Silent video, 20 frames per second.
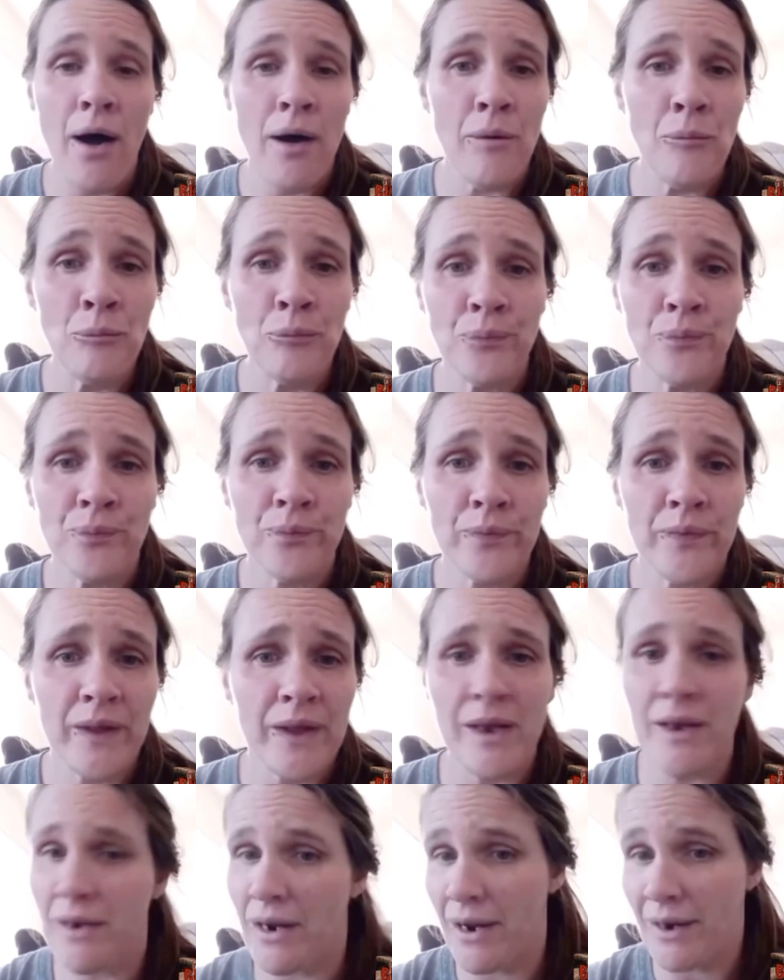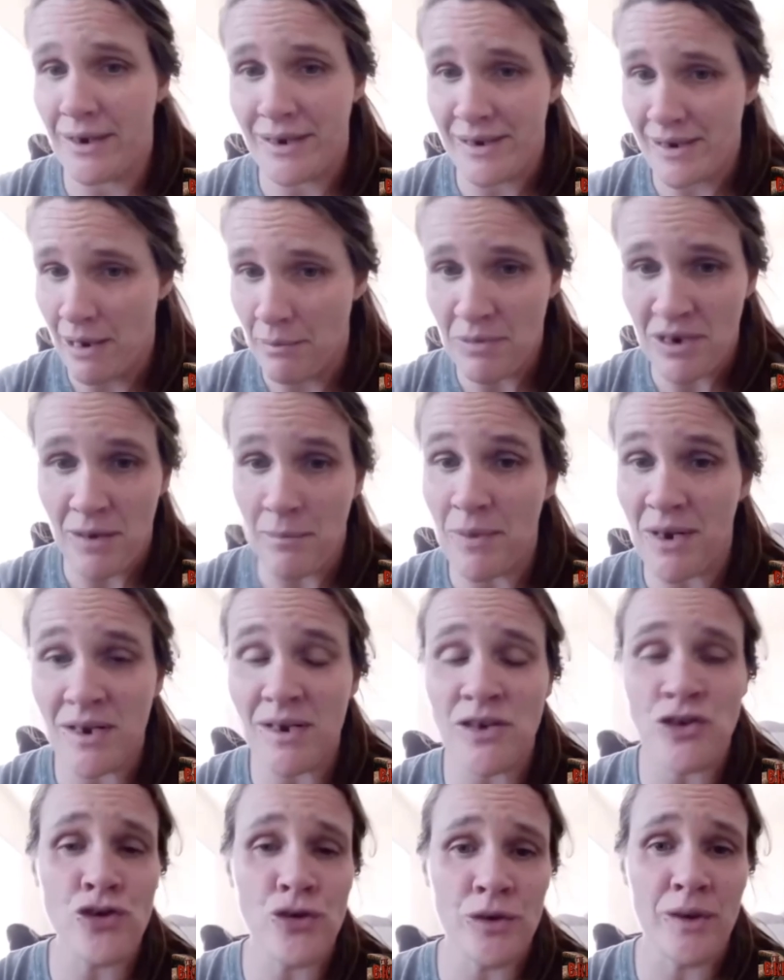cannot accept it
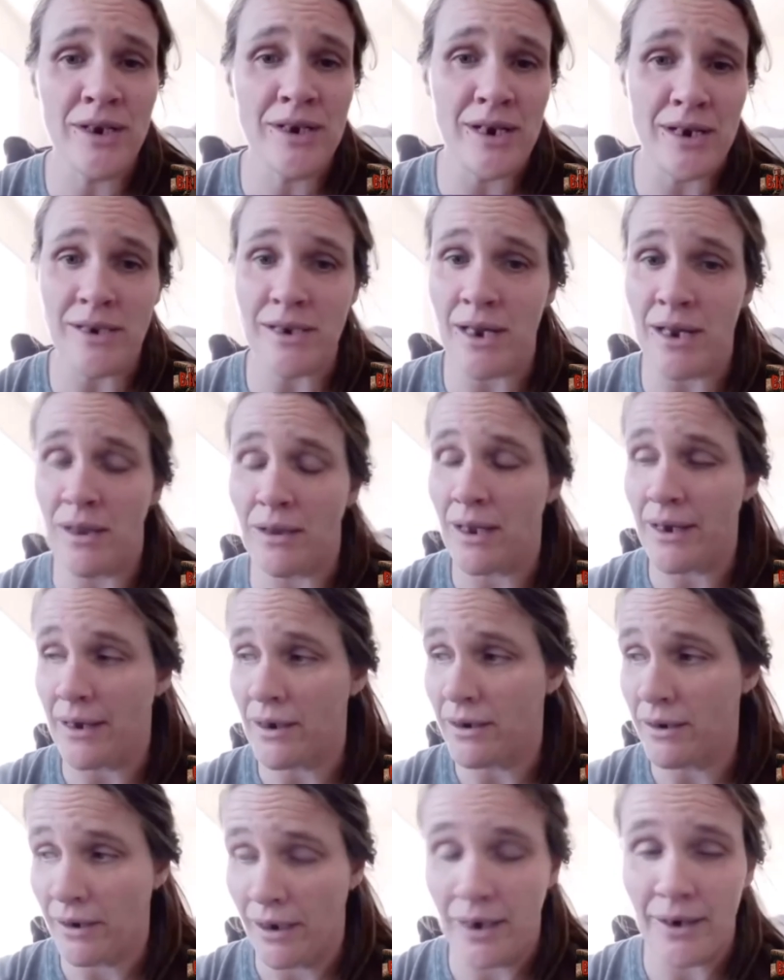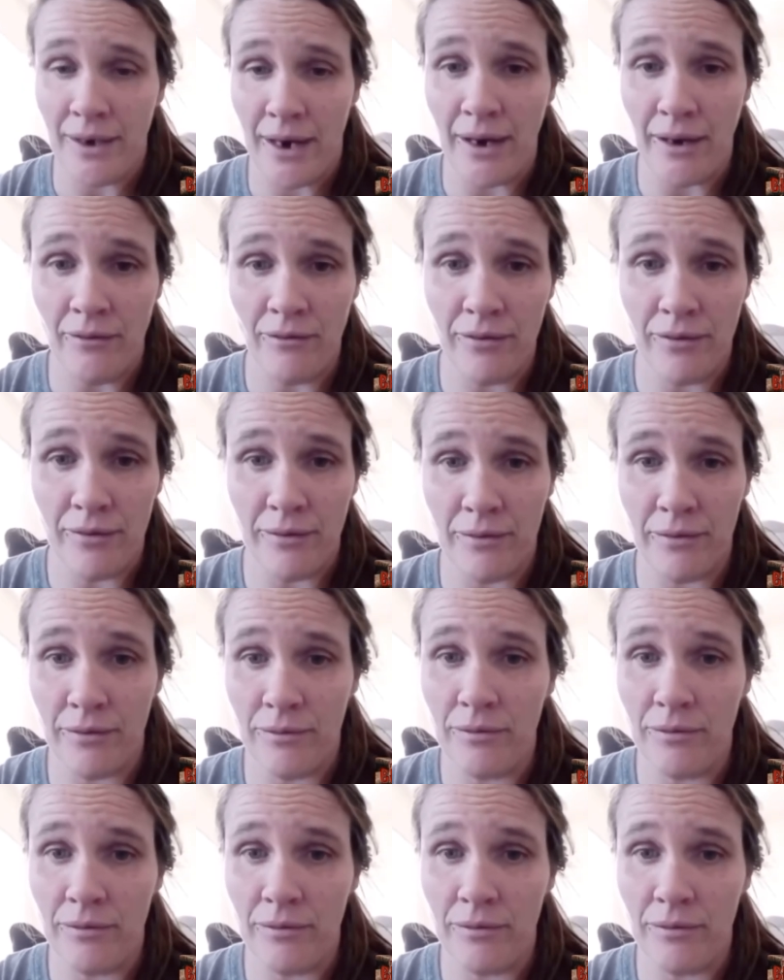because it truly does cut like a knife.